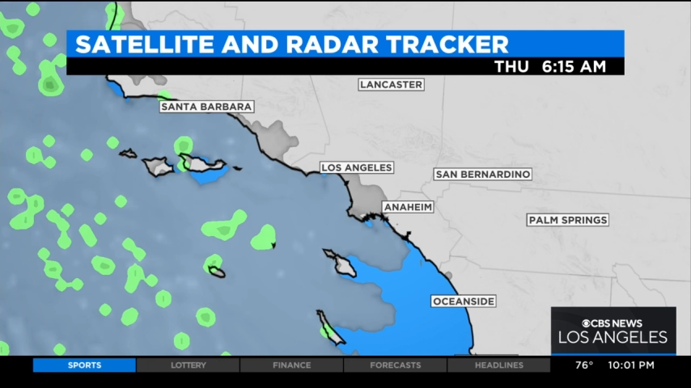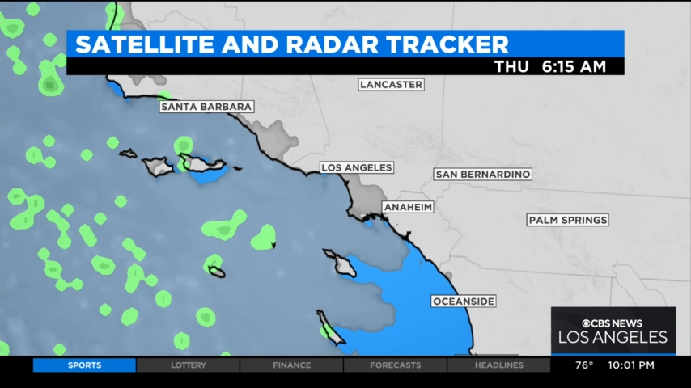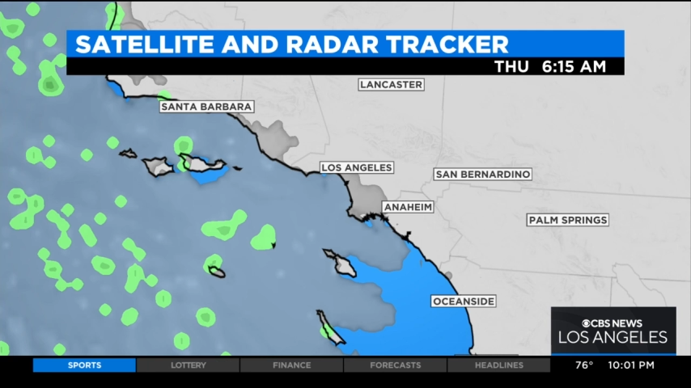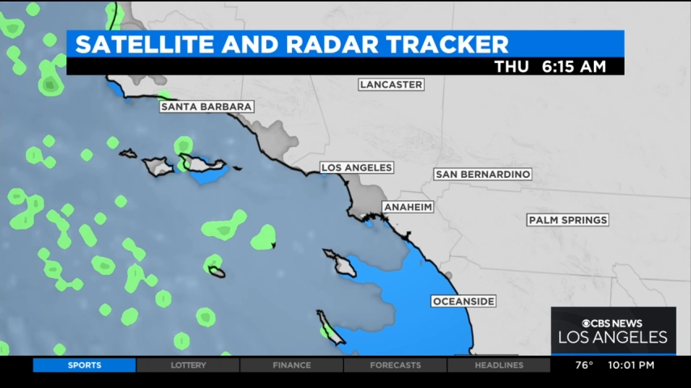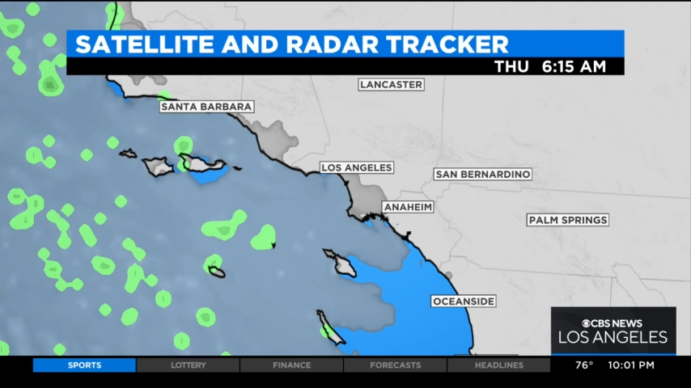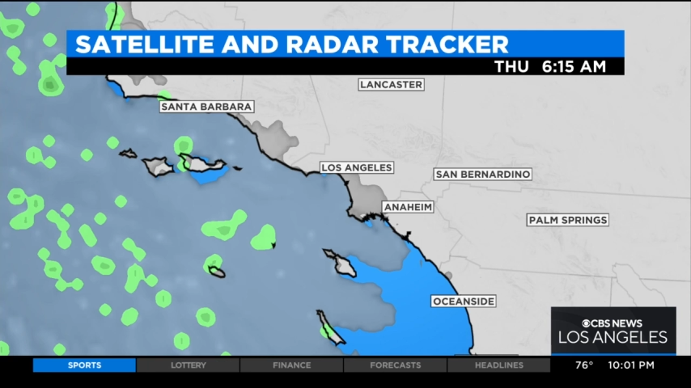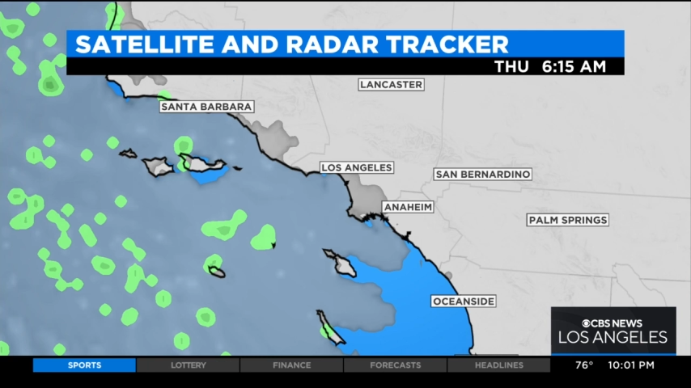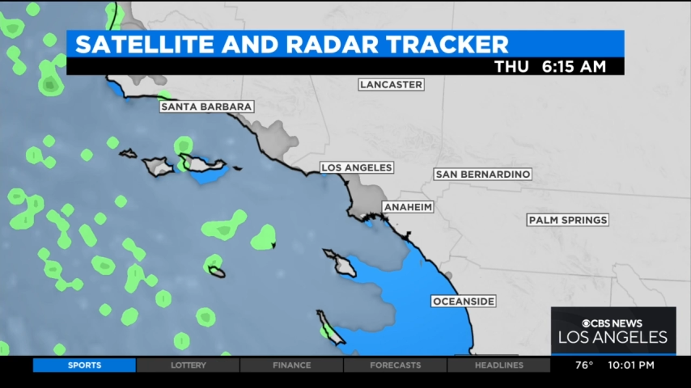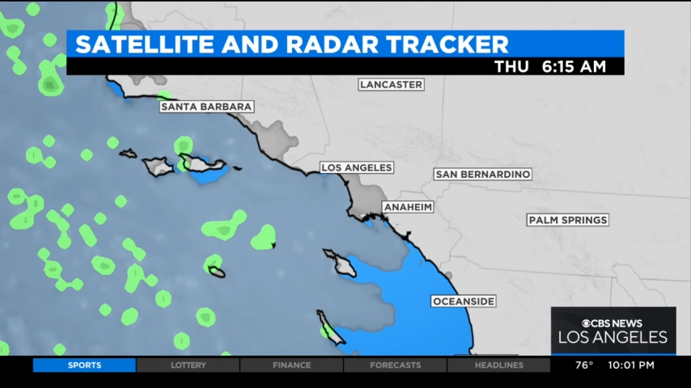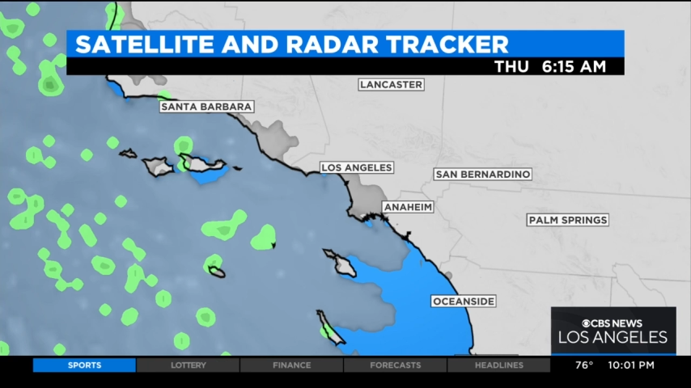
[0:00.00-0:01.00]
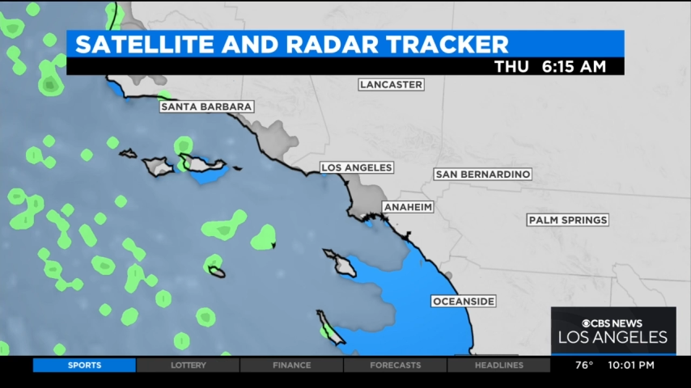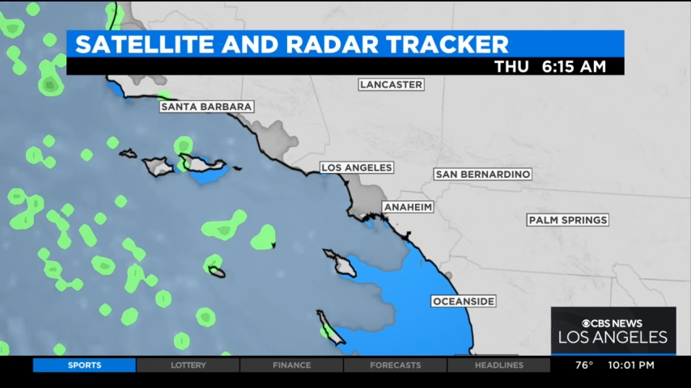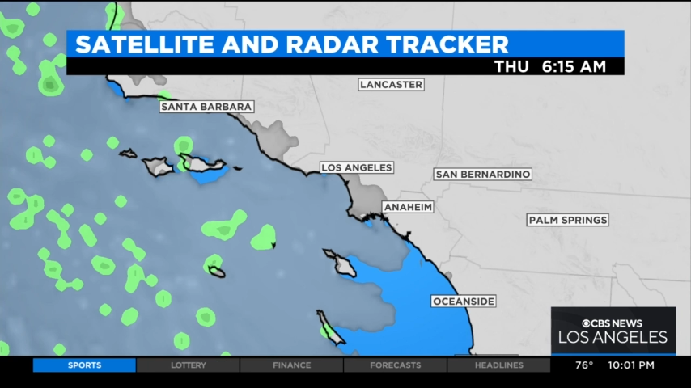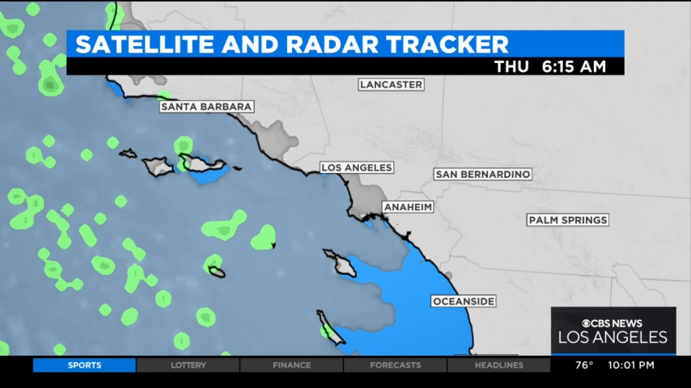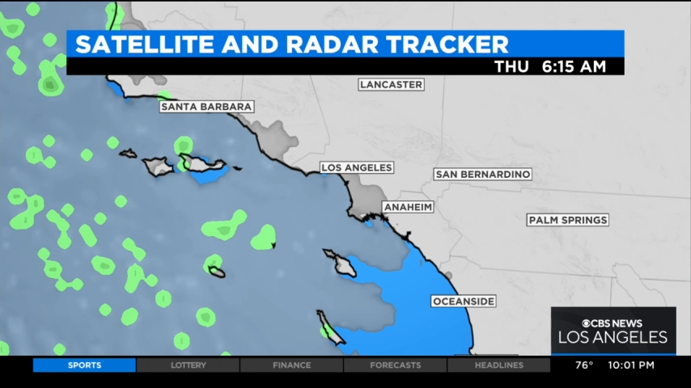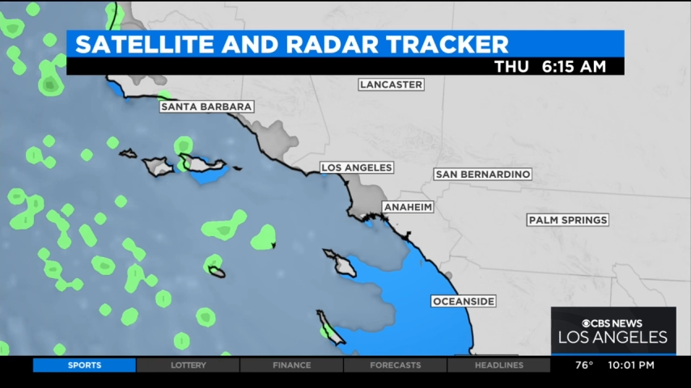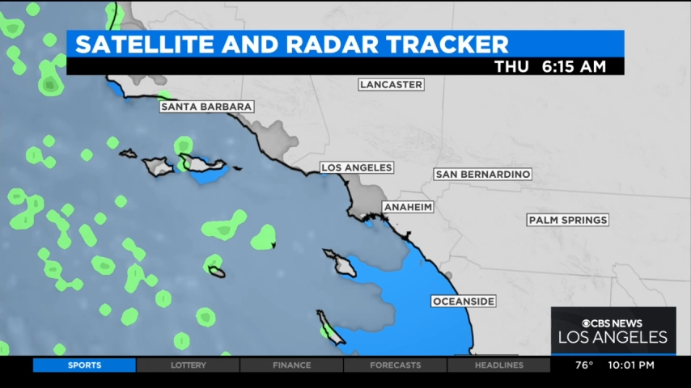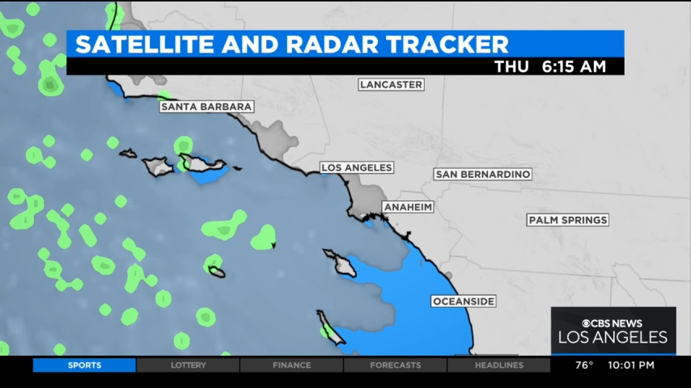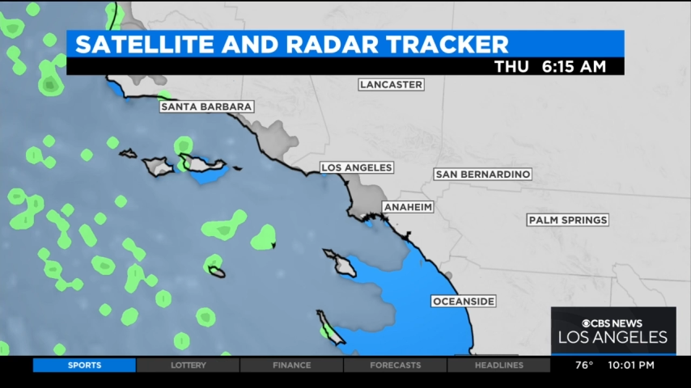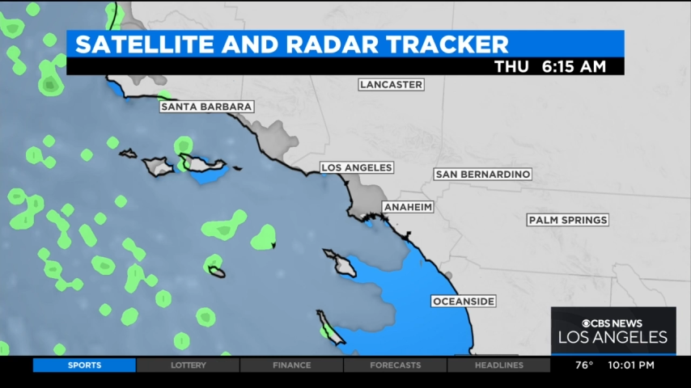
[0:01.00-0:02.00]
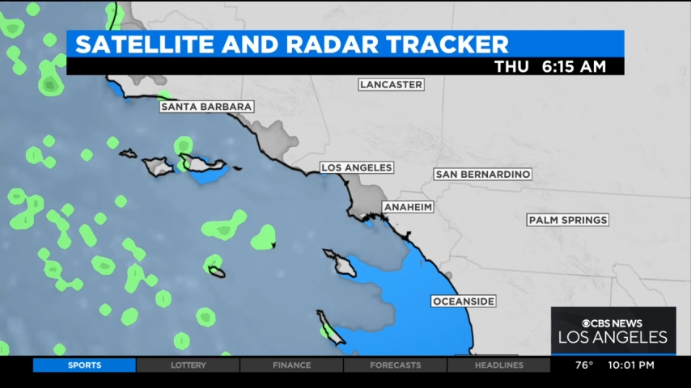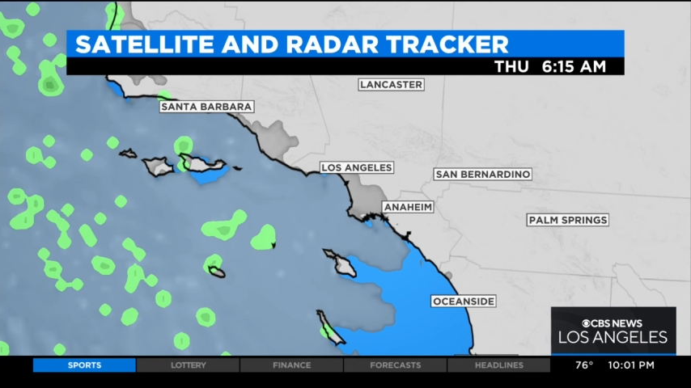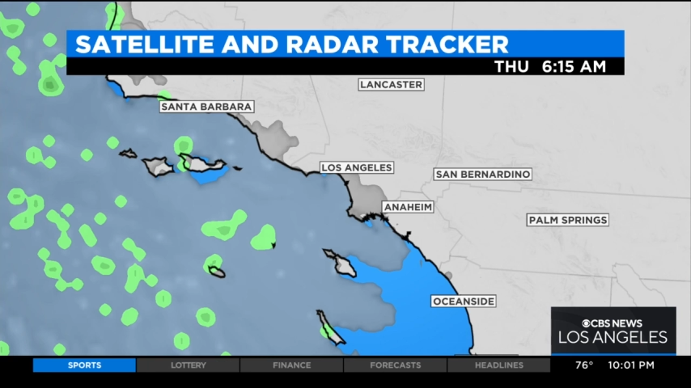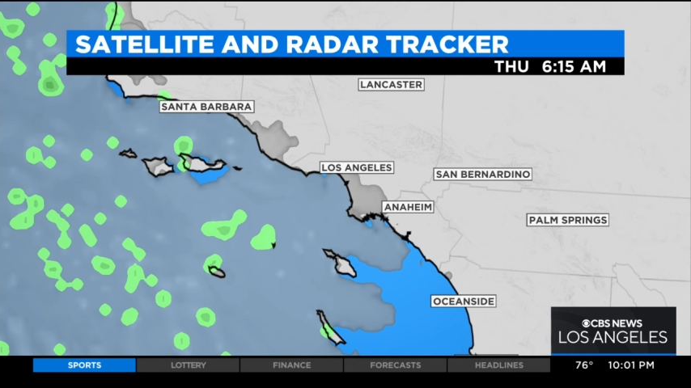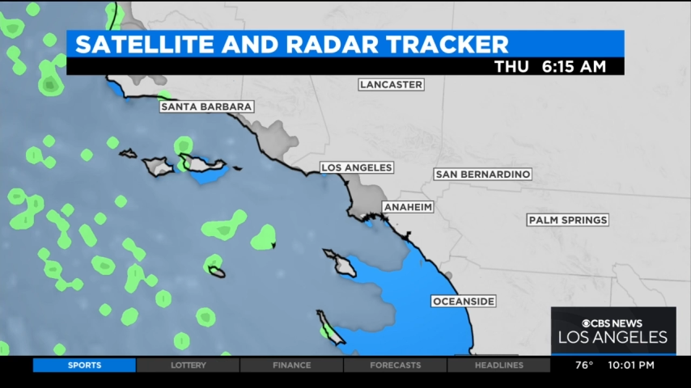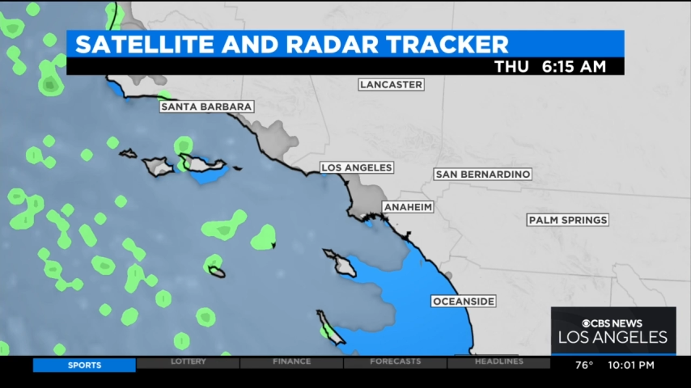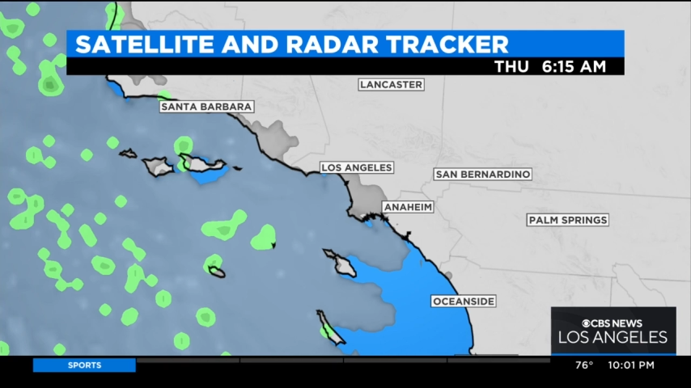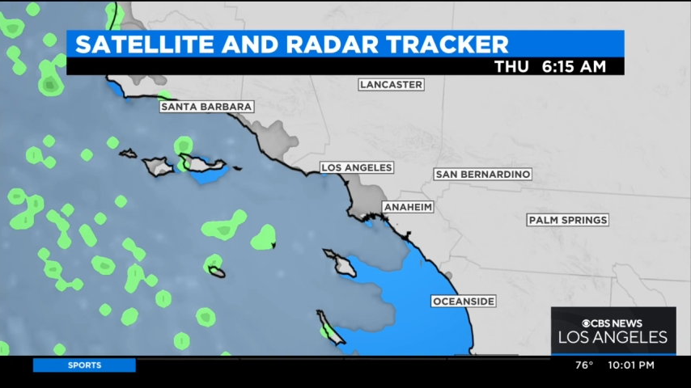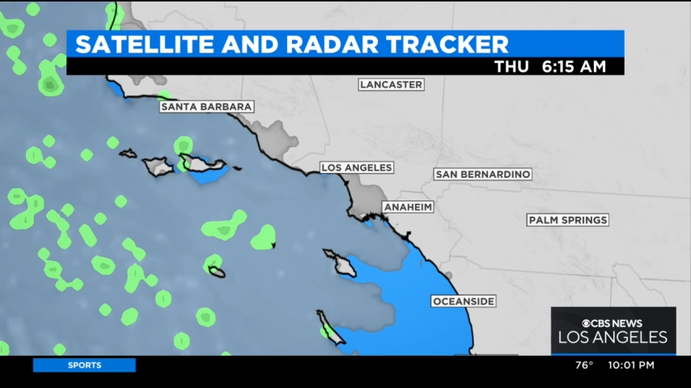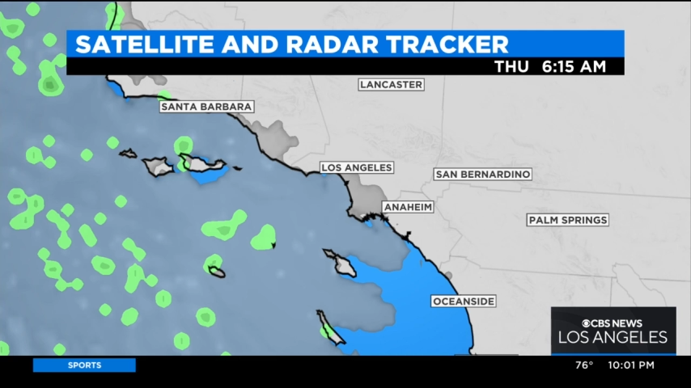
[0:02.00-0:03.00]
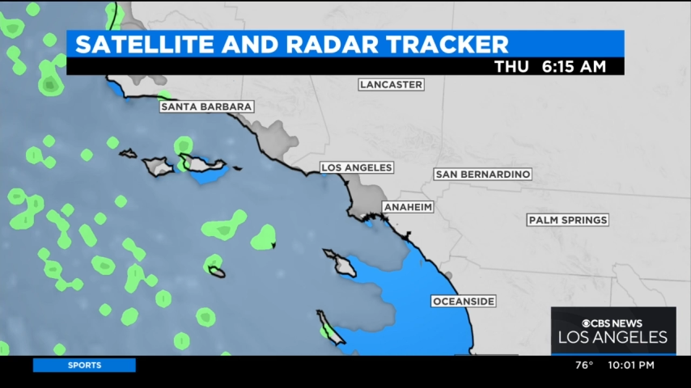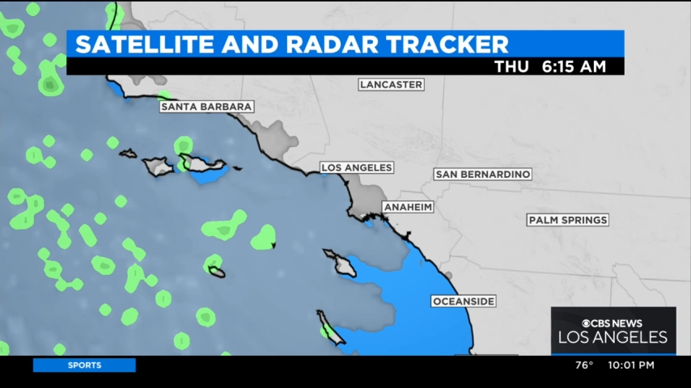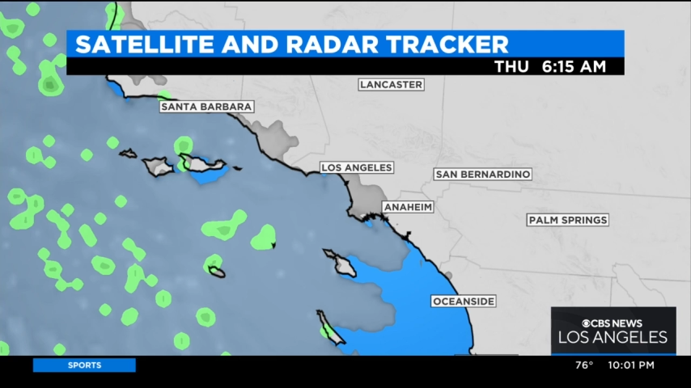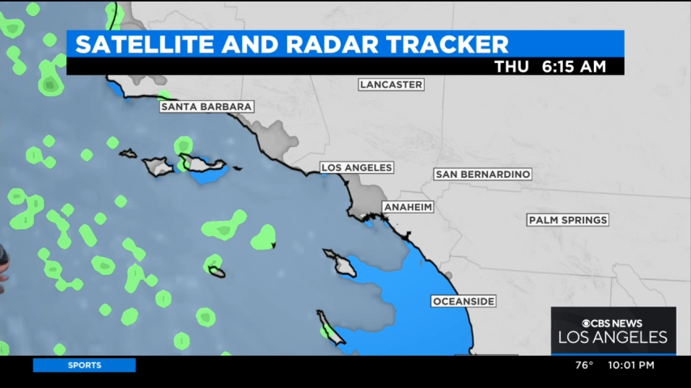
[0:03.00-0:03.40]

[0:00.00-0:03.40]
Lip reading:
(no speaker visible)